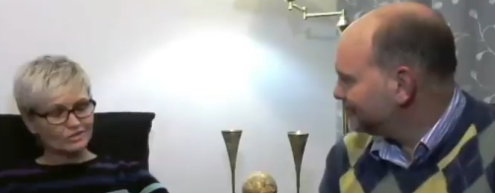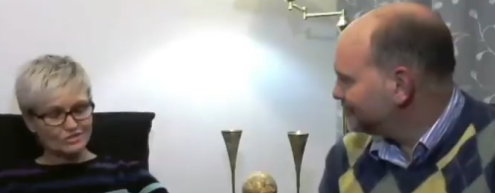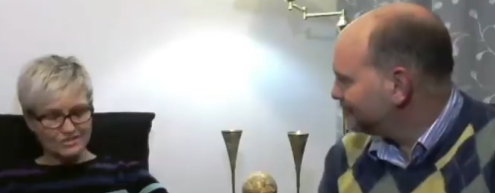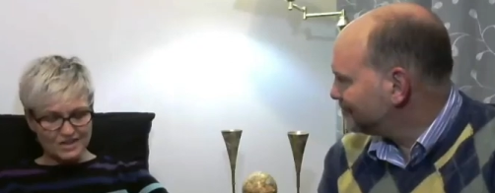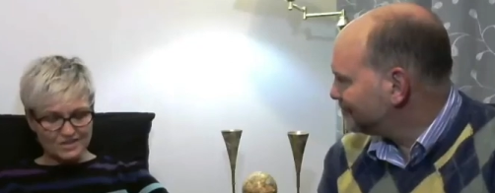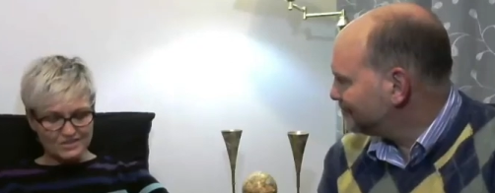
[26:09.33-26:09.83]

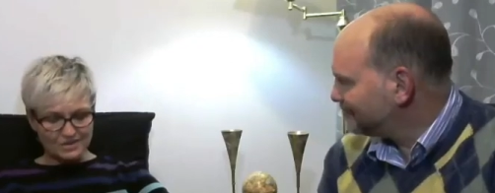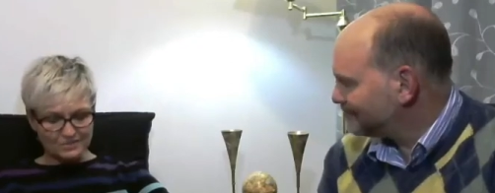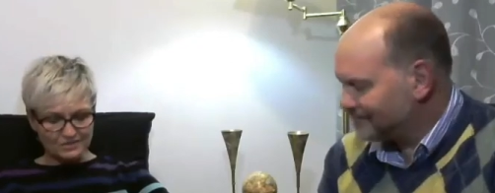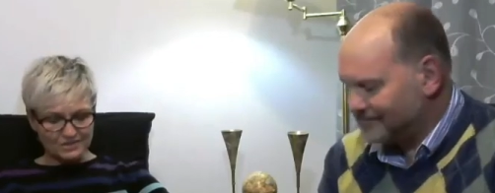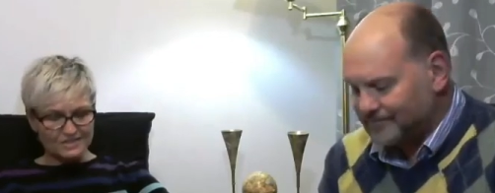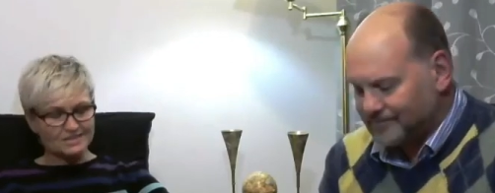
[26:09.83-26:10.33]
Speaker 1: say something.
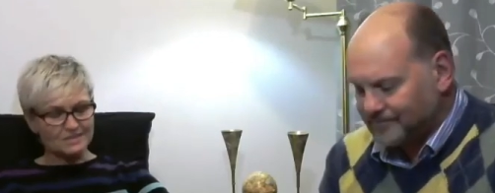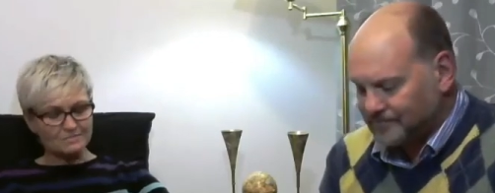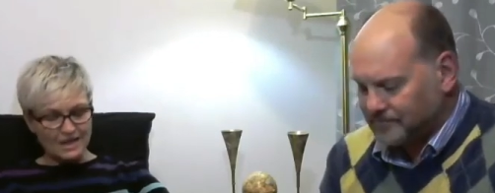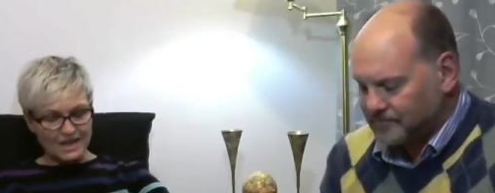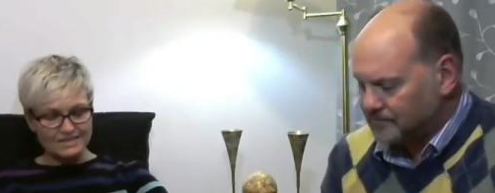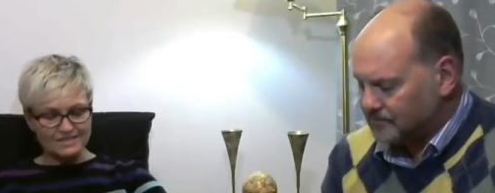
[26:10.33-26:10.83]
It's
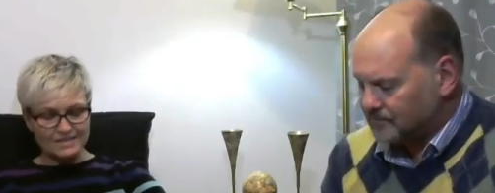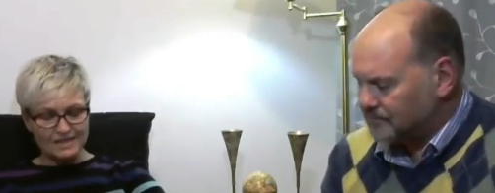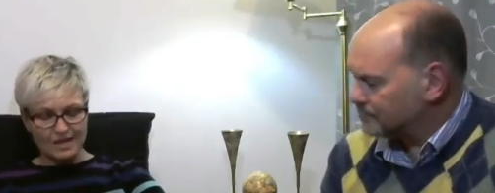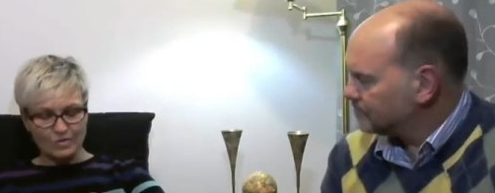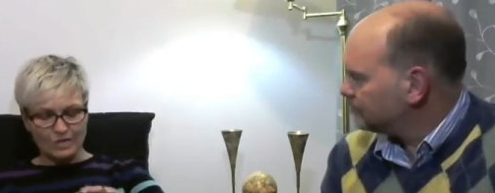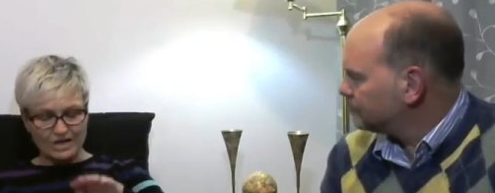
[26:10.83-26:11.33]
amazing uh,
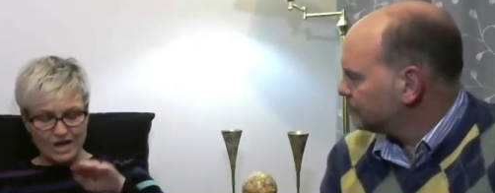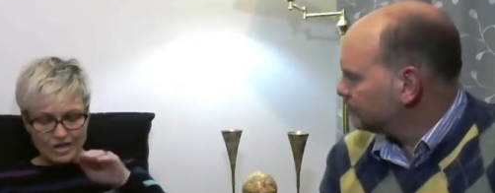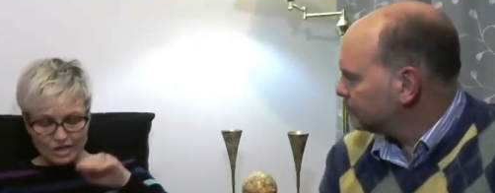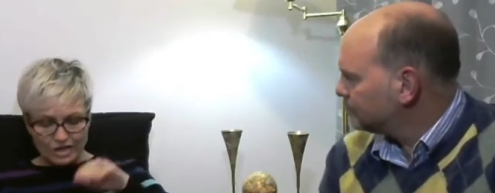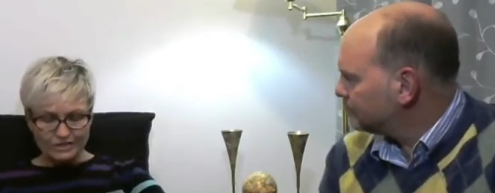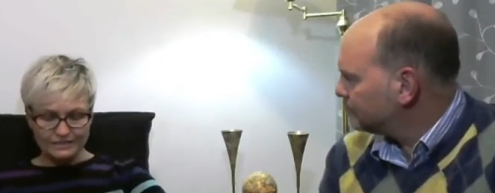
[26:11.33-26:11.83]
when I
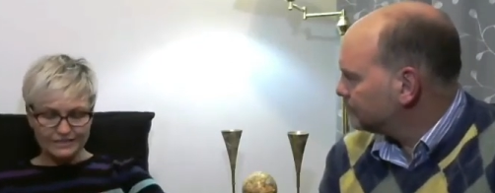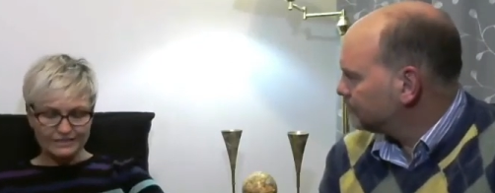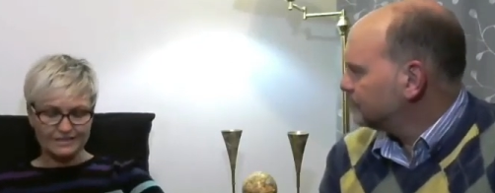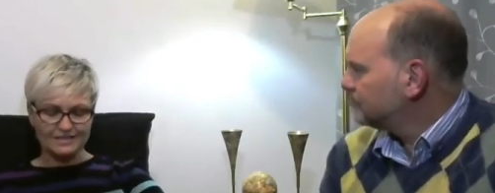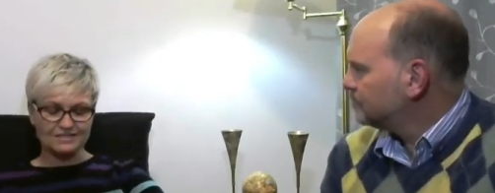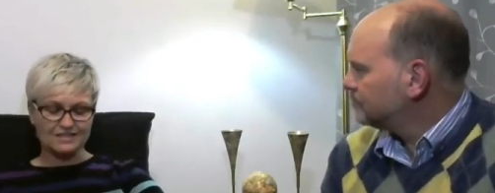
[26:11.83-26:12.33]
looked at this
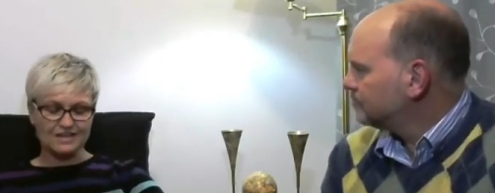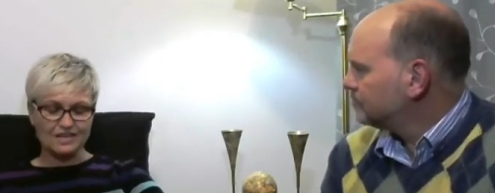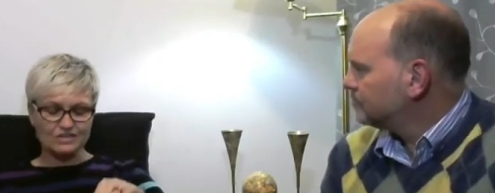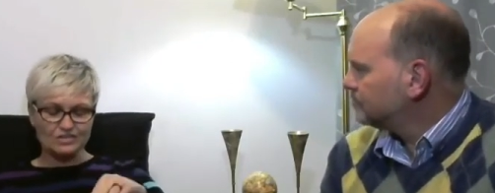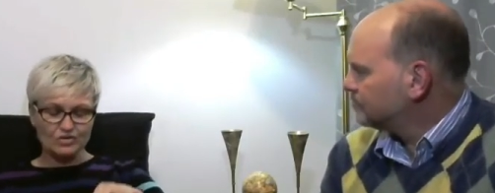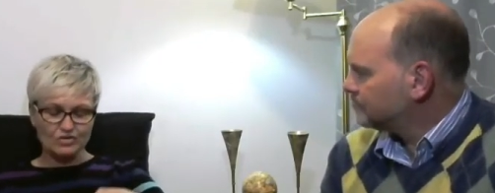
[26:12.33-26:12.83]
and I
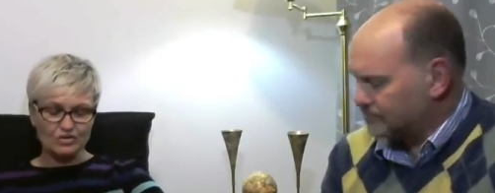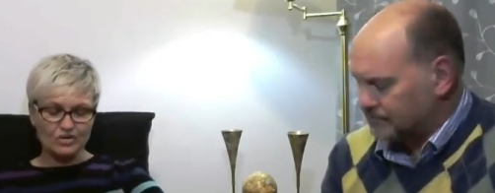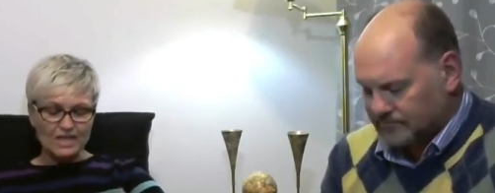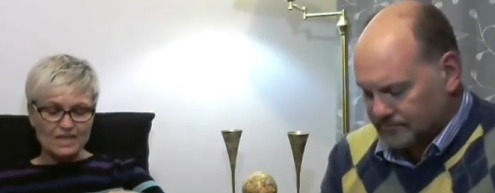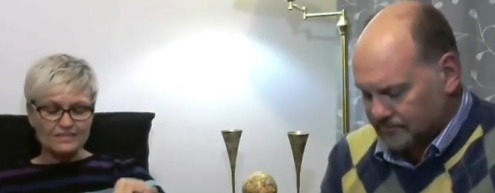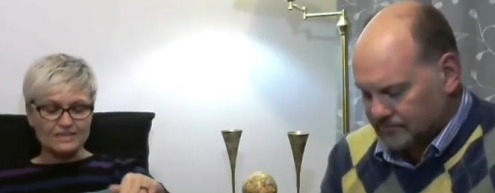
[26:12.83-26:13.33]
saw
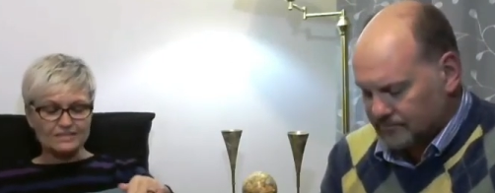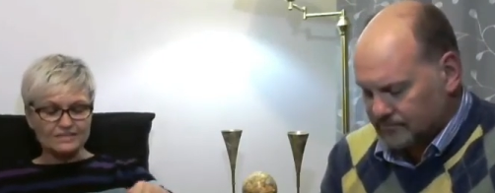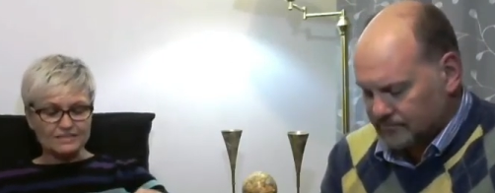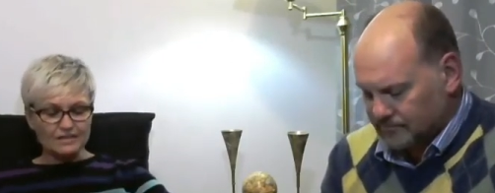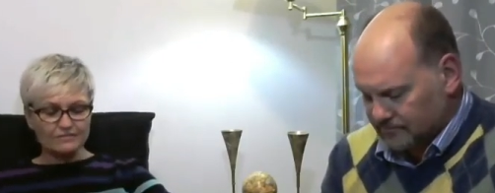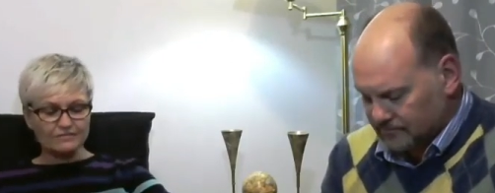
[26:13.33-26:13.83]
the
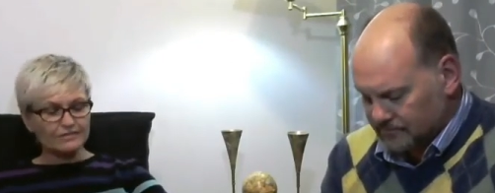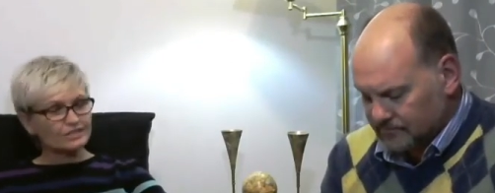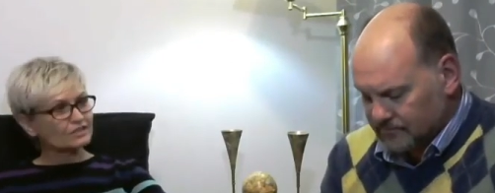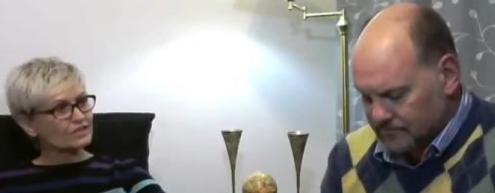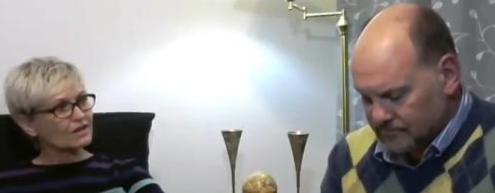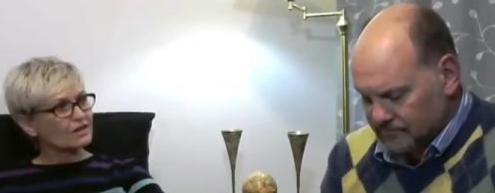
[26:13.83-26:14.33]
different
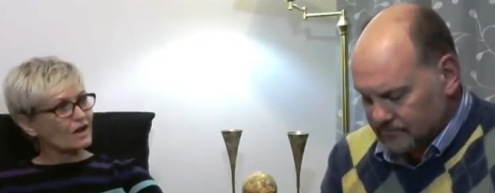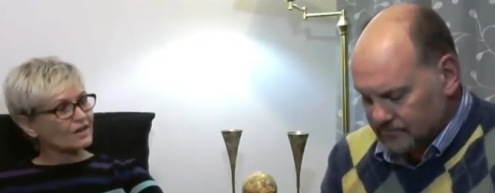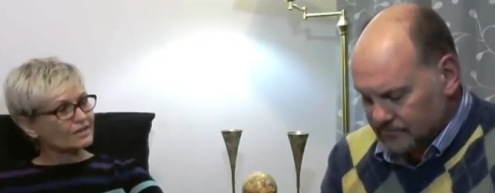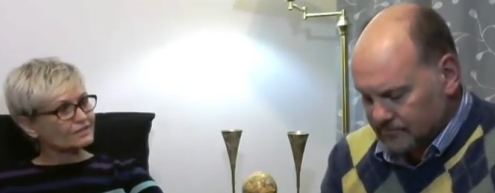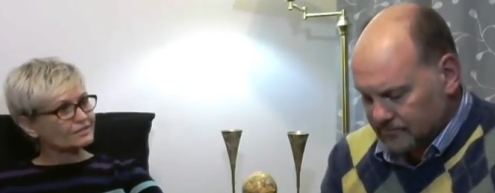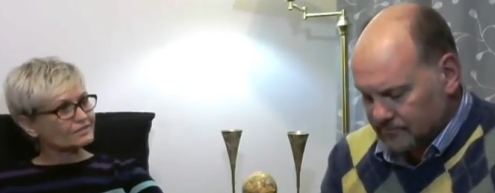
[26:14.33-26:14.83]

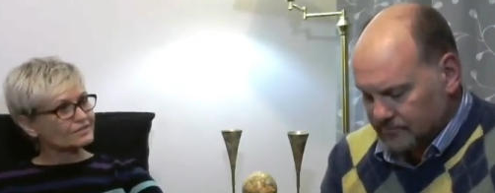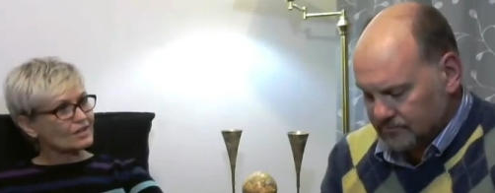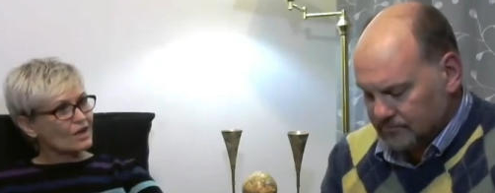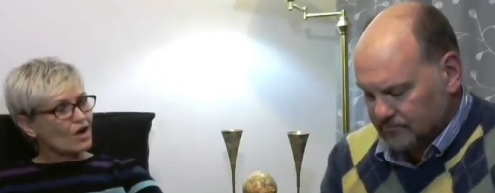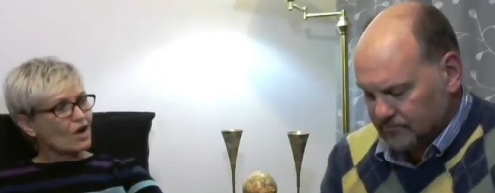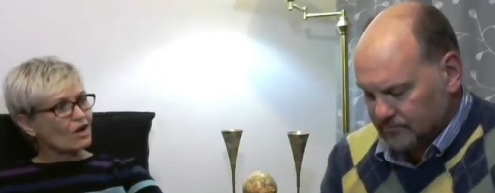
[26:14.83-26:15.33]
kind
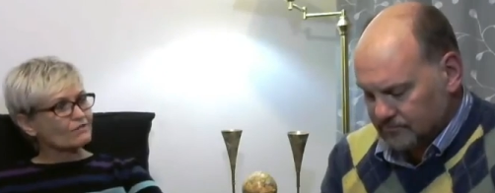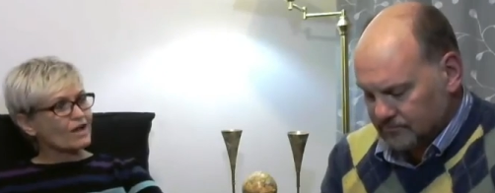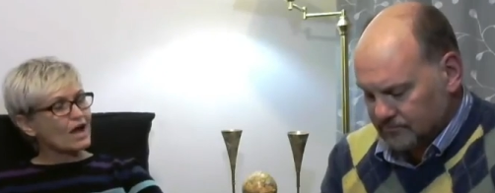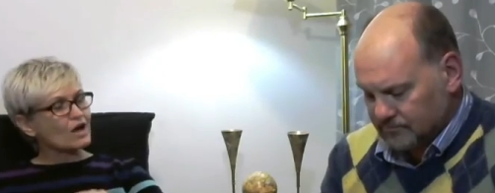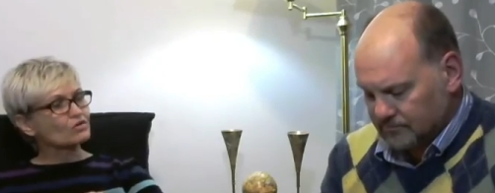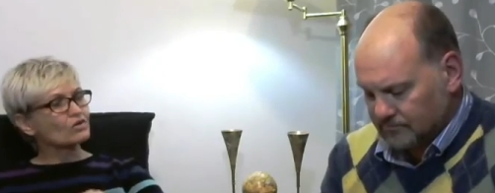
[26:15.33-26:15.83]
of
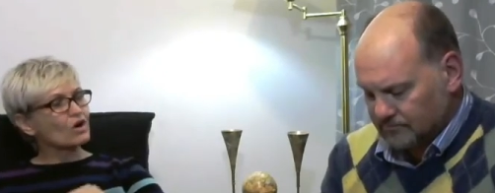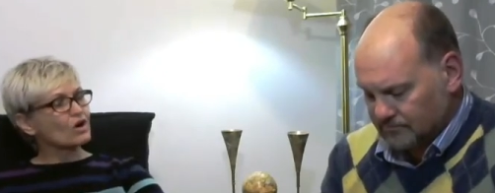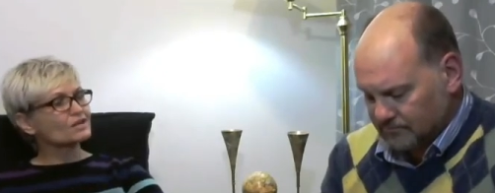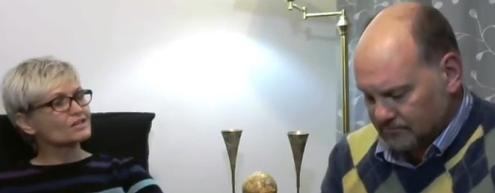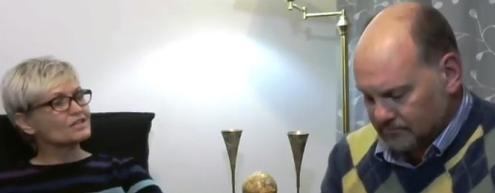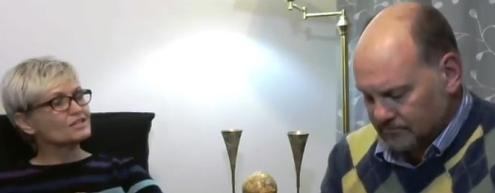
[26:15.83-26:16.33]
how God
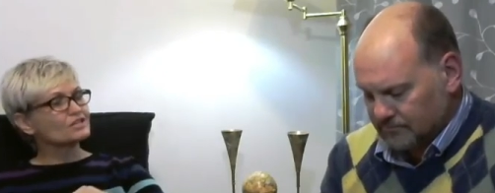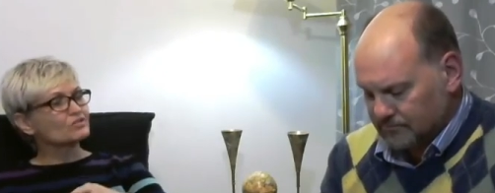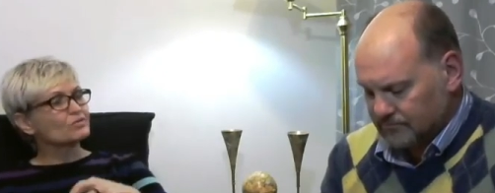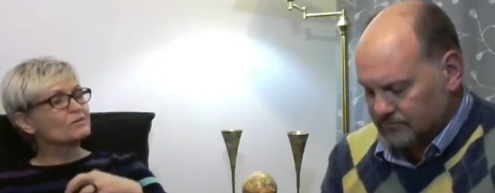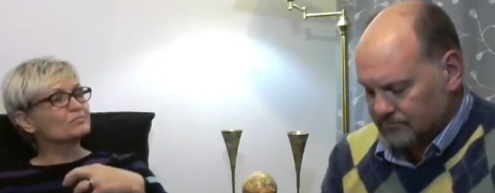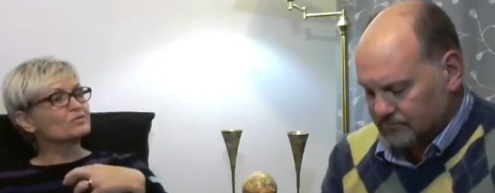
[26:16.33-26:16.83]
is
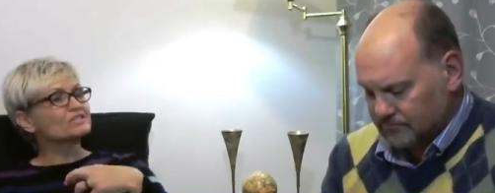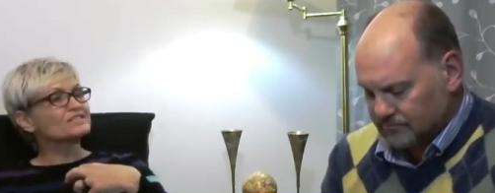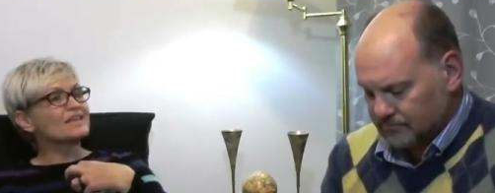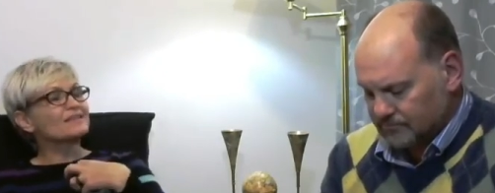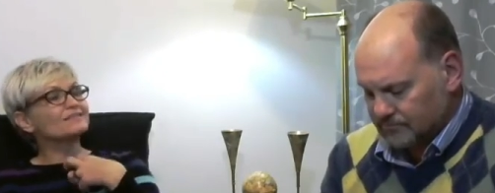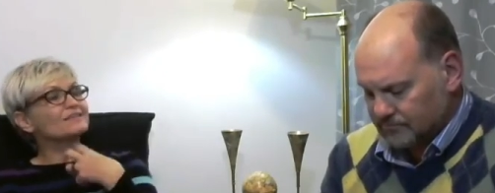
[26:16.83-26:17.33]

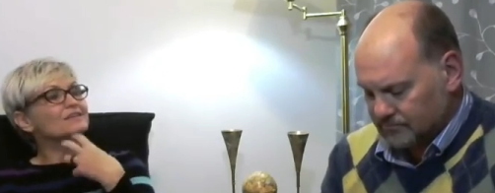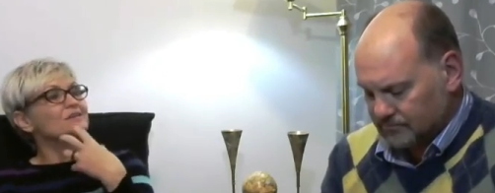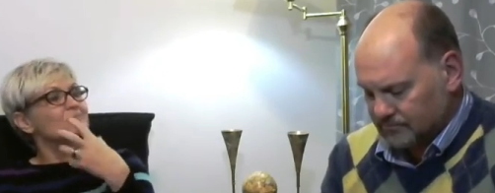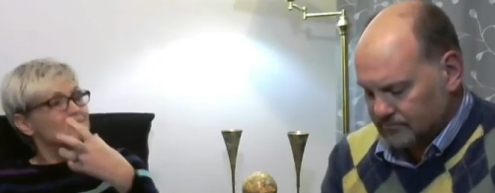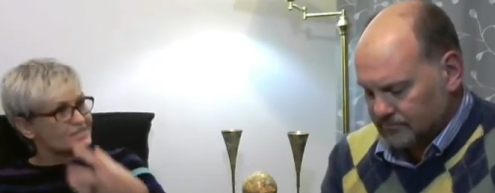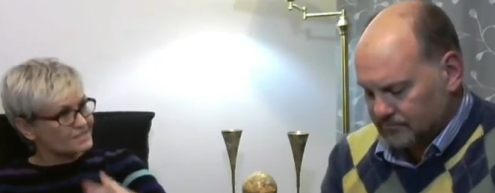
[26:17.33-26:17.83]
representing
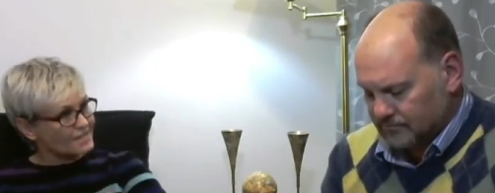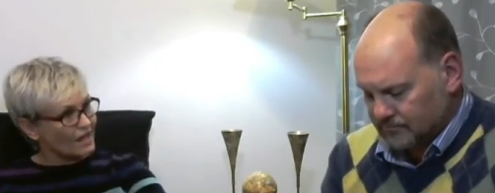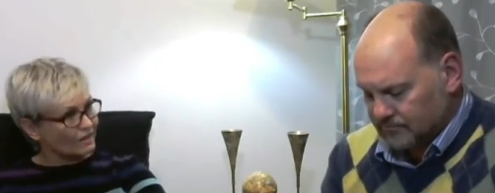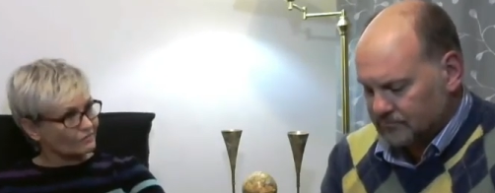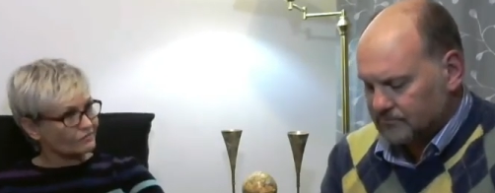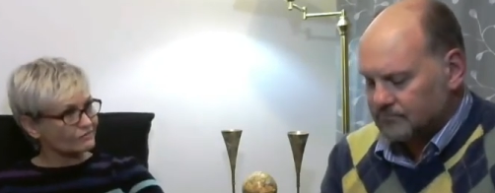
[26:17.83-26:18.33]

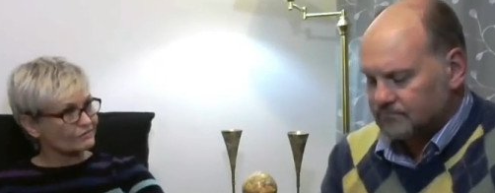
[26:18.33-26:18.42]
Himself